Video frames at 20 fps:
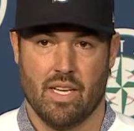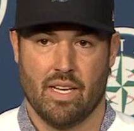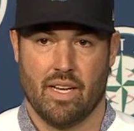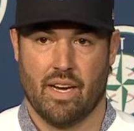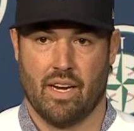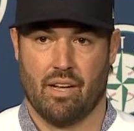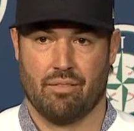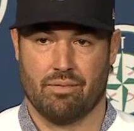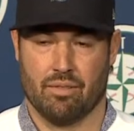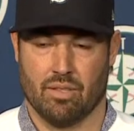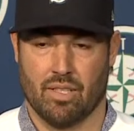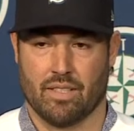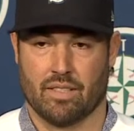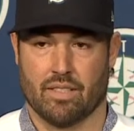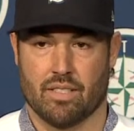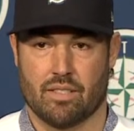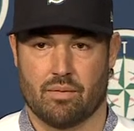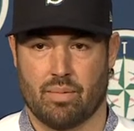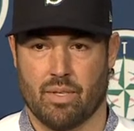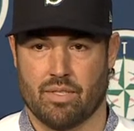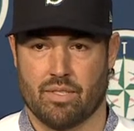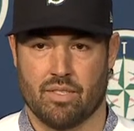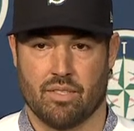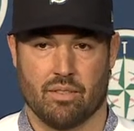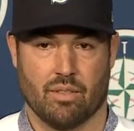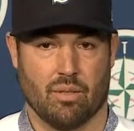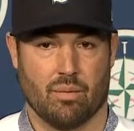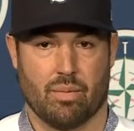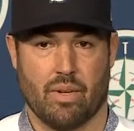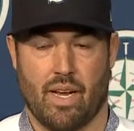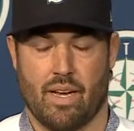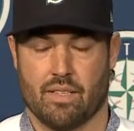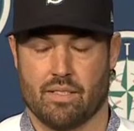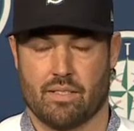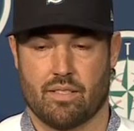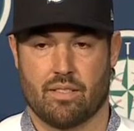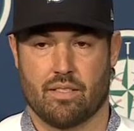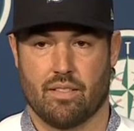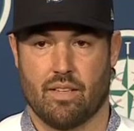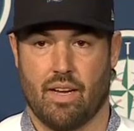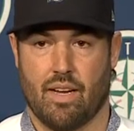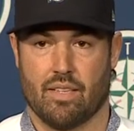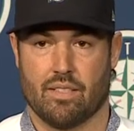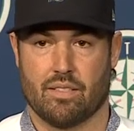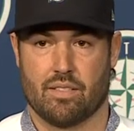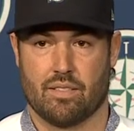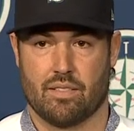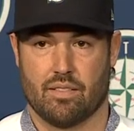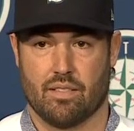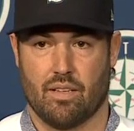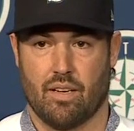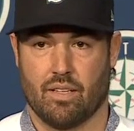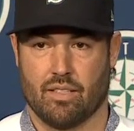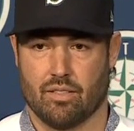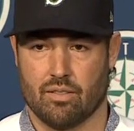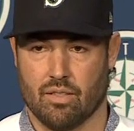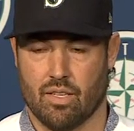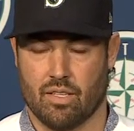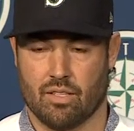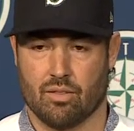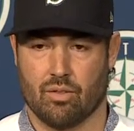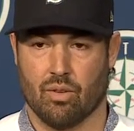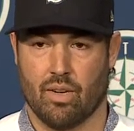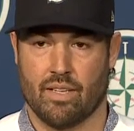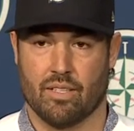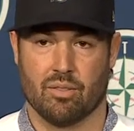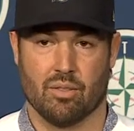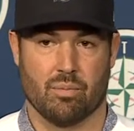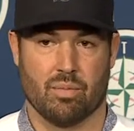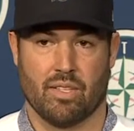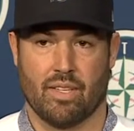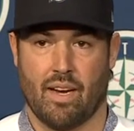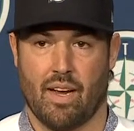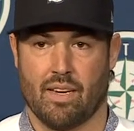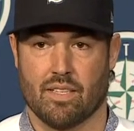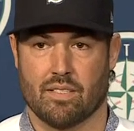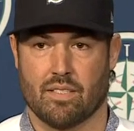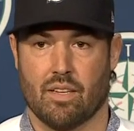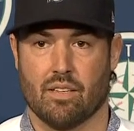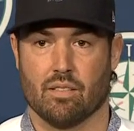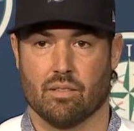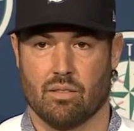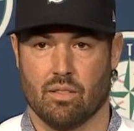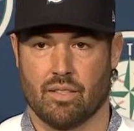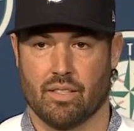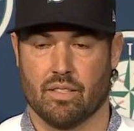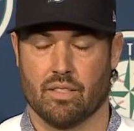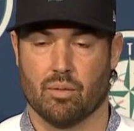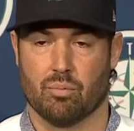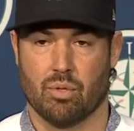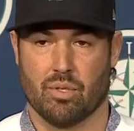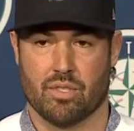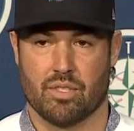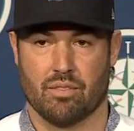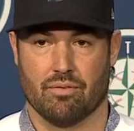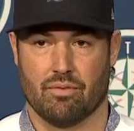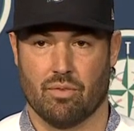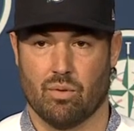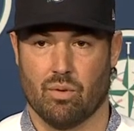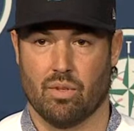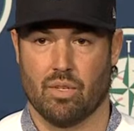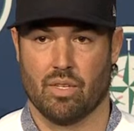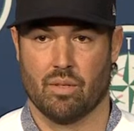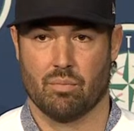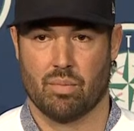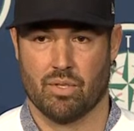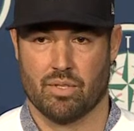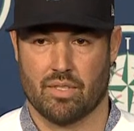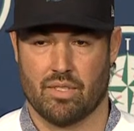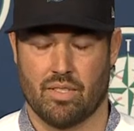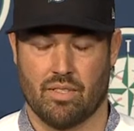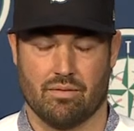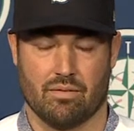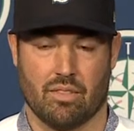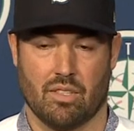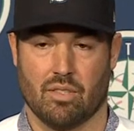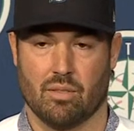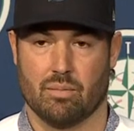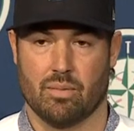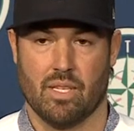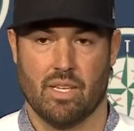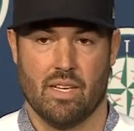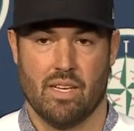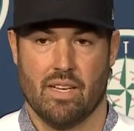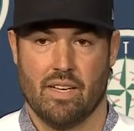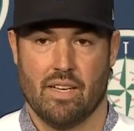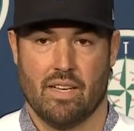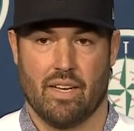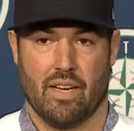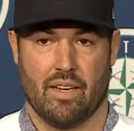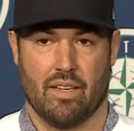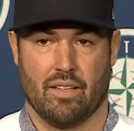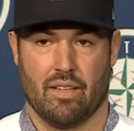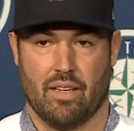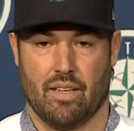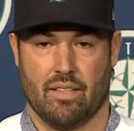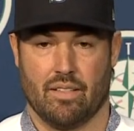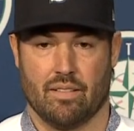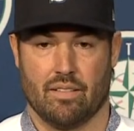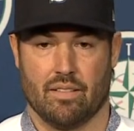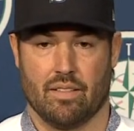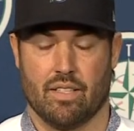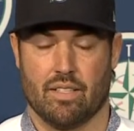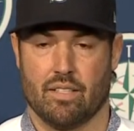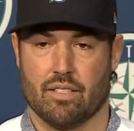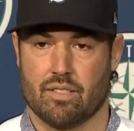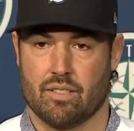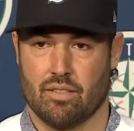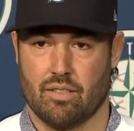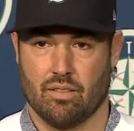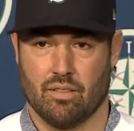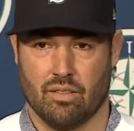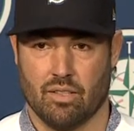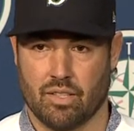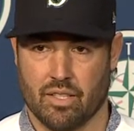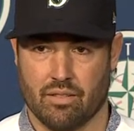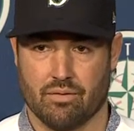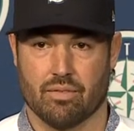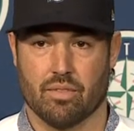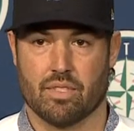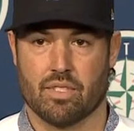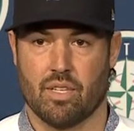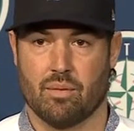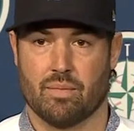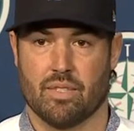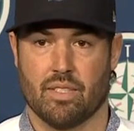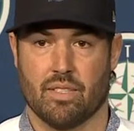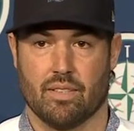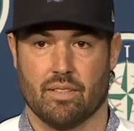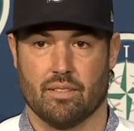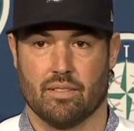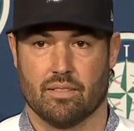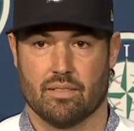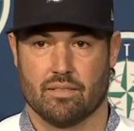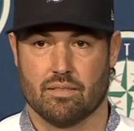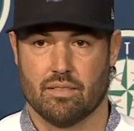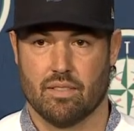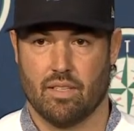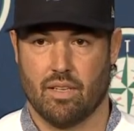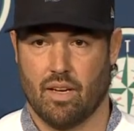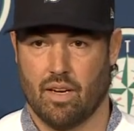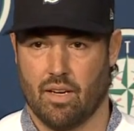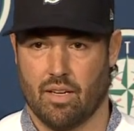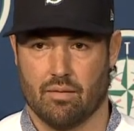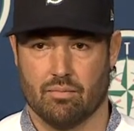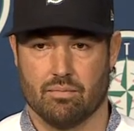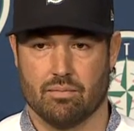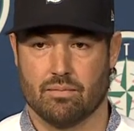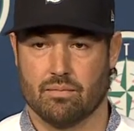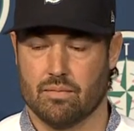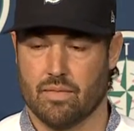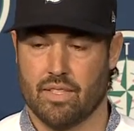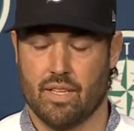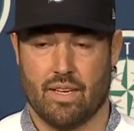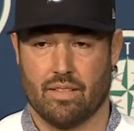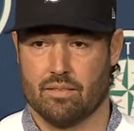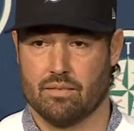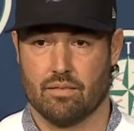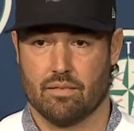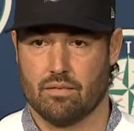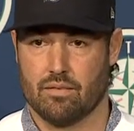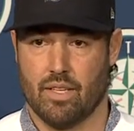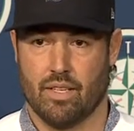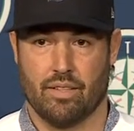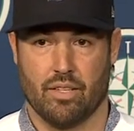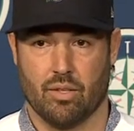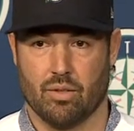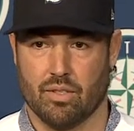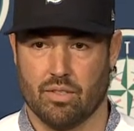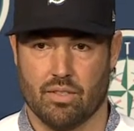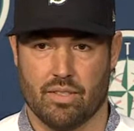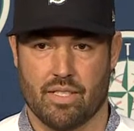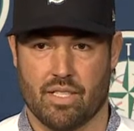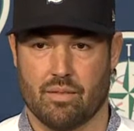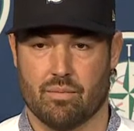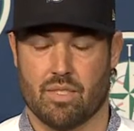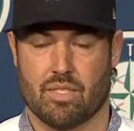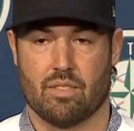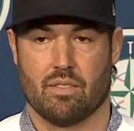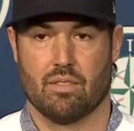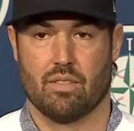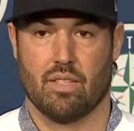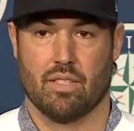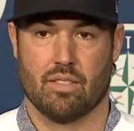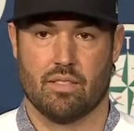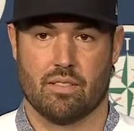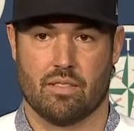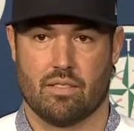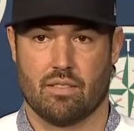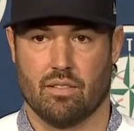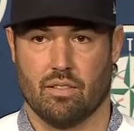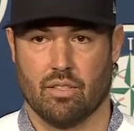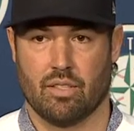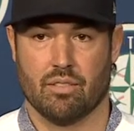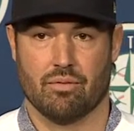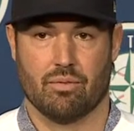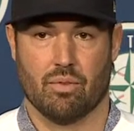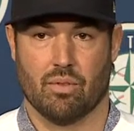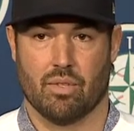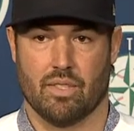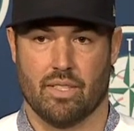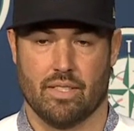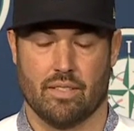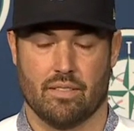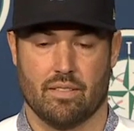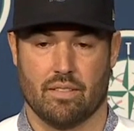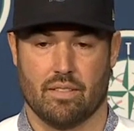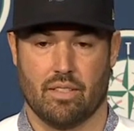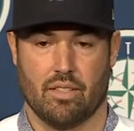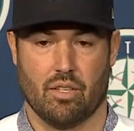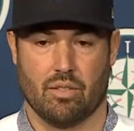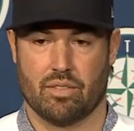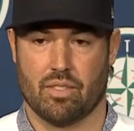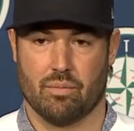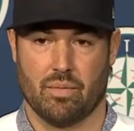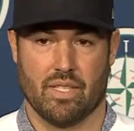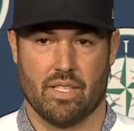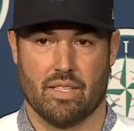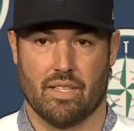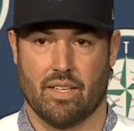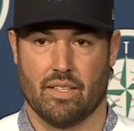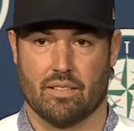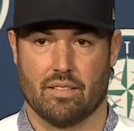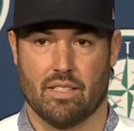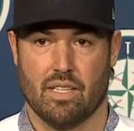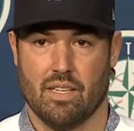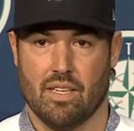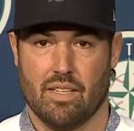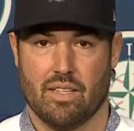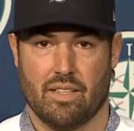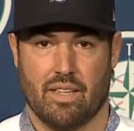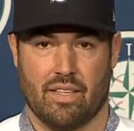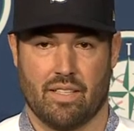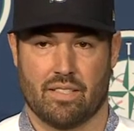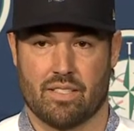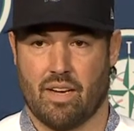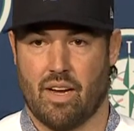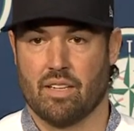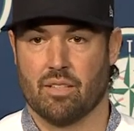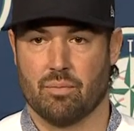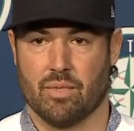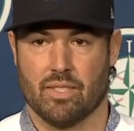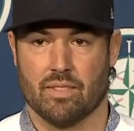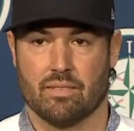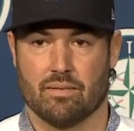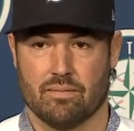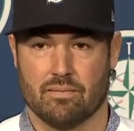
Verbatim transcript: And I feel like this pitching group has has a, a great group of guys that are looking to push it forward and push the envelope, and and, and is looking for something um, that that no other team is is looking for. And you know, to me, that that excited me.